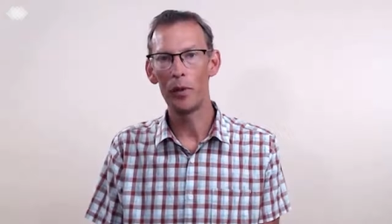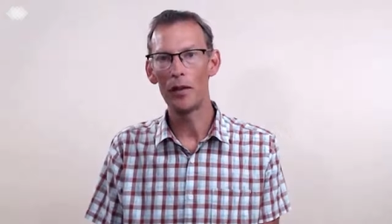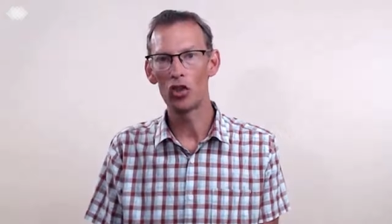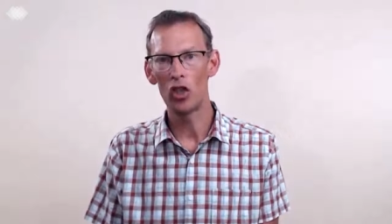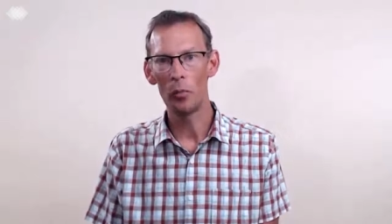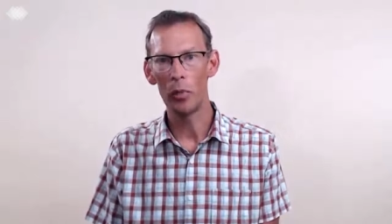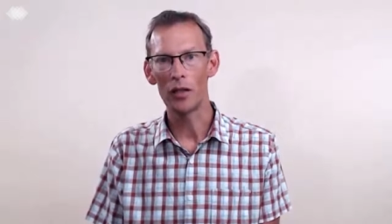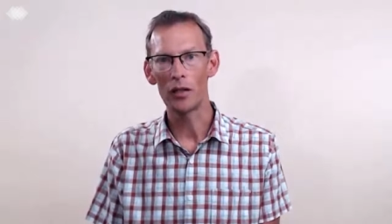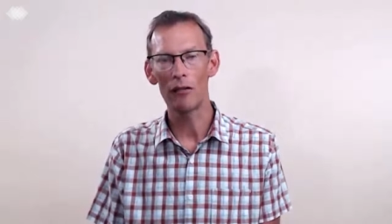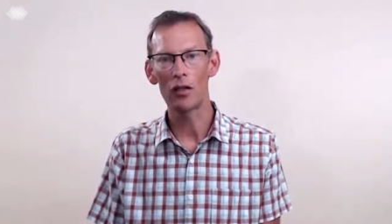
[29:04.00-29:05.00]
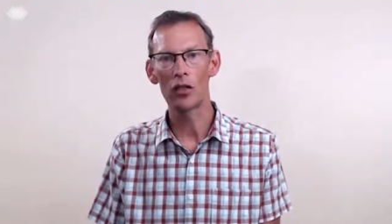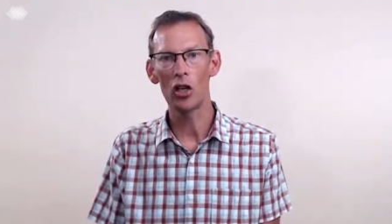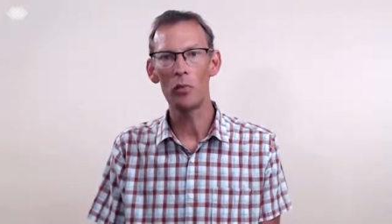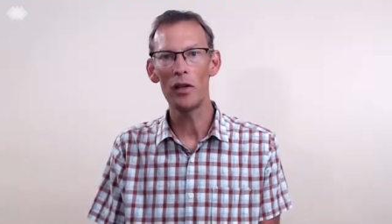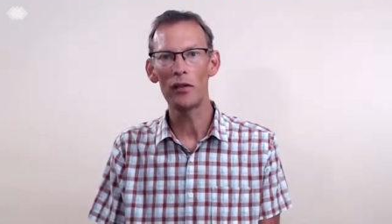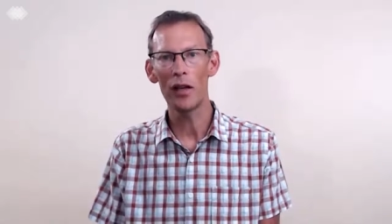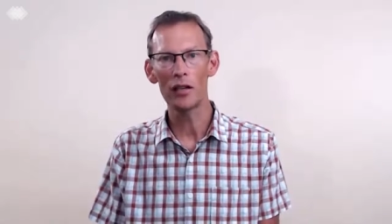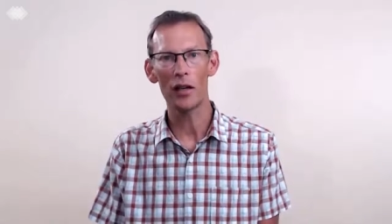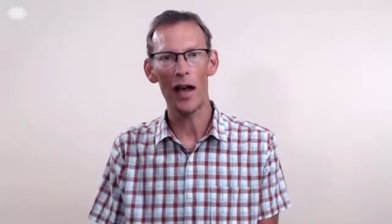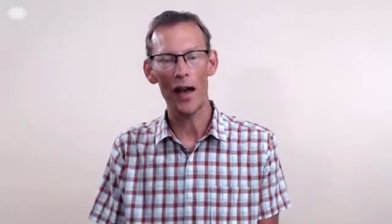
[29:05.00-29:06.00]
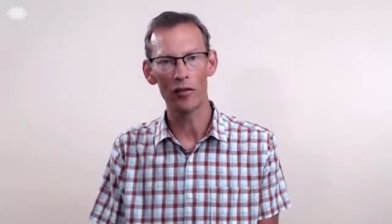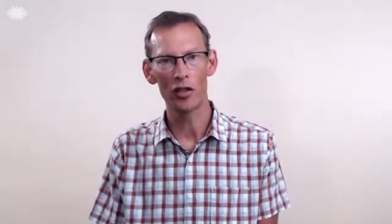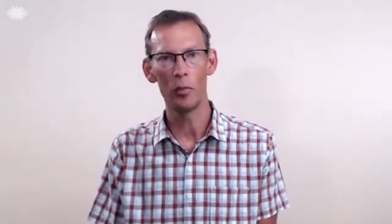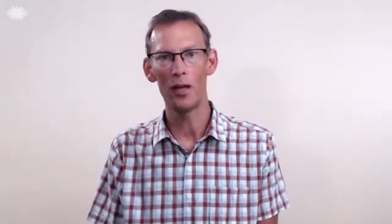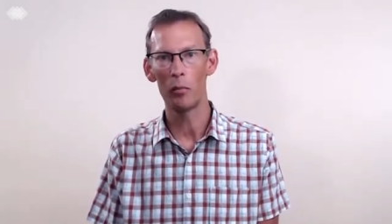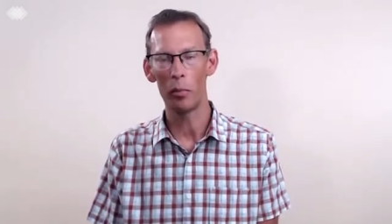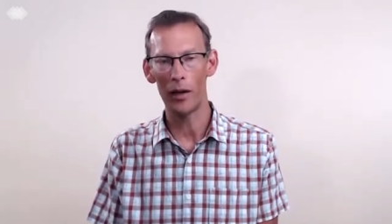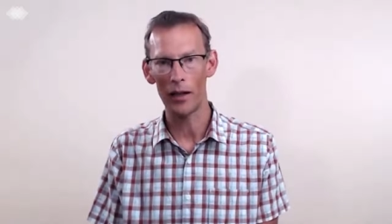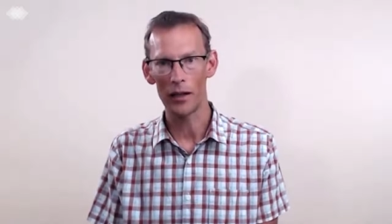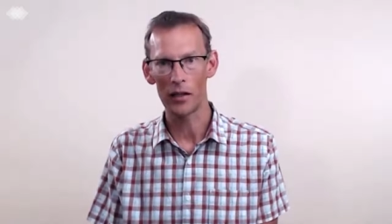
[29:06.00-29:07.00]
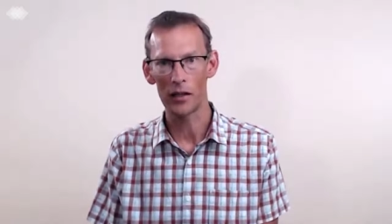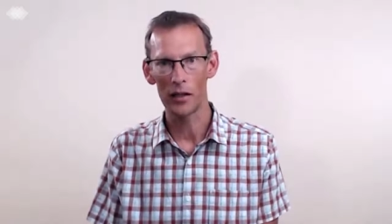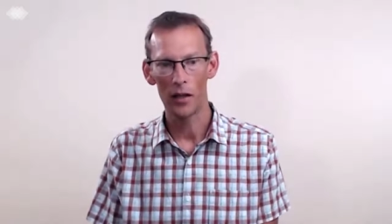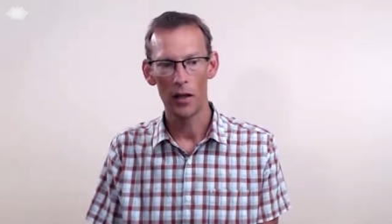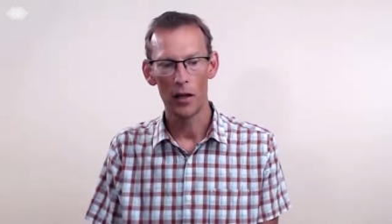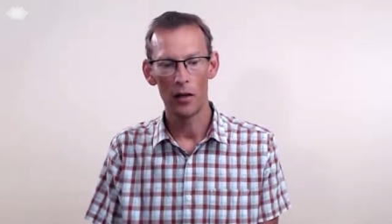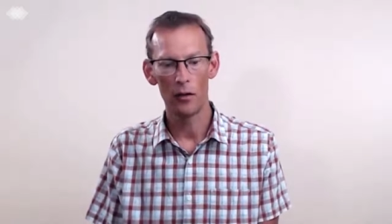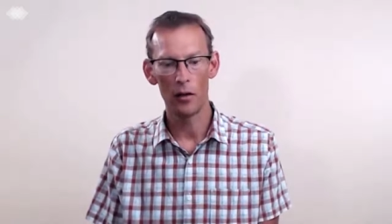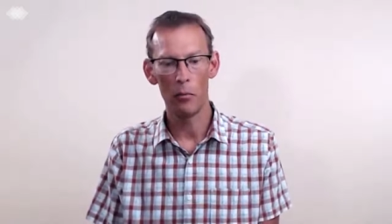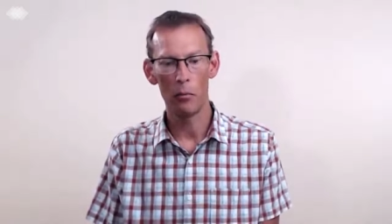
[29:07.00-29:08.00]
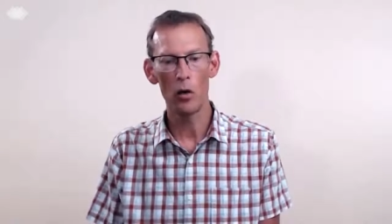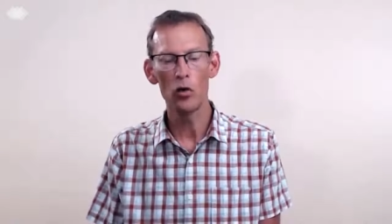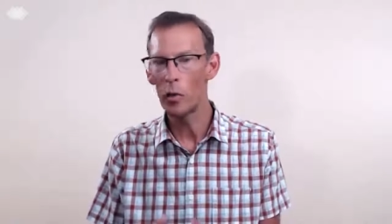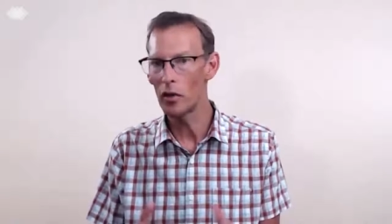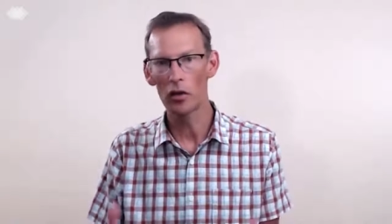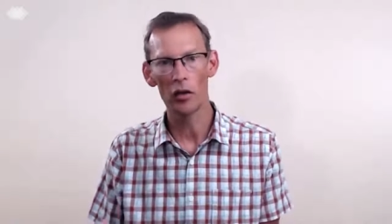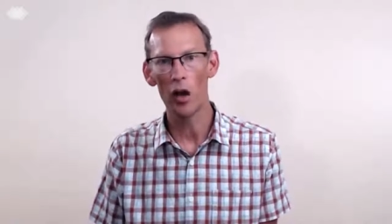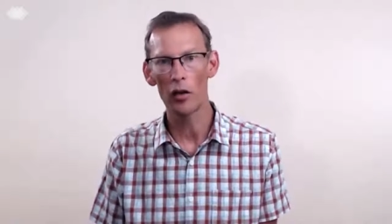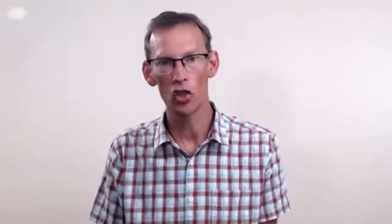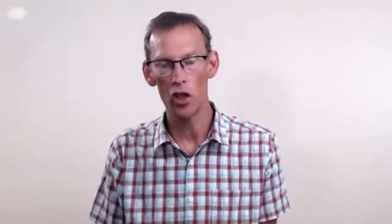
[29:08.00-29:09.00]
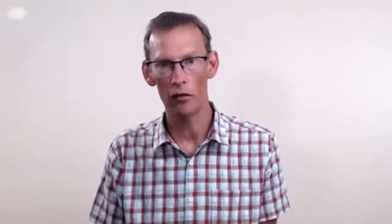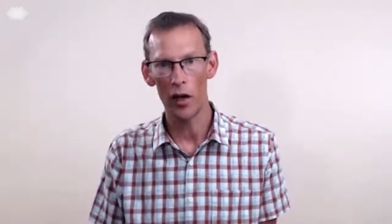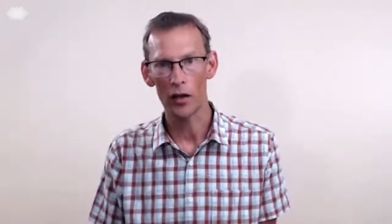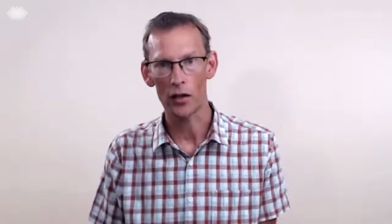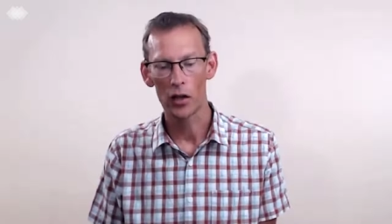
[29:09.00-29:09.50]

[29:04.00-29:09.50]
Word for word: the cheapest, there are so many things that have to be in place that most businesses can't achieve that.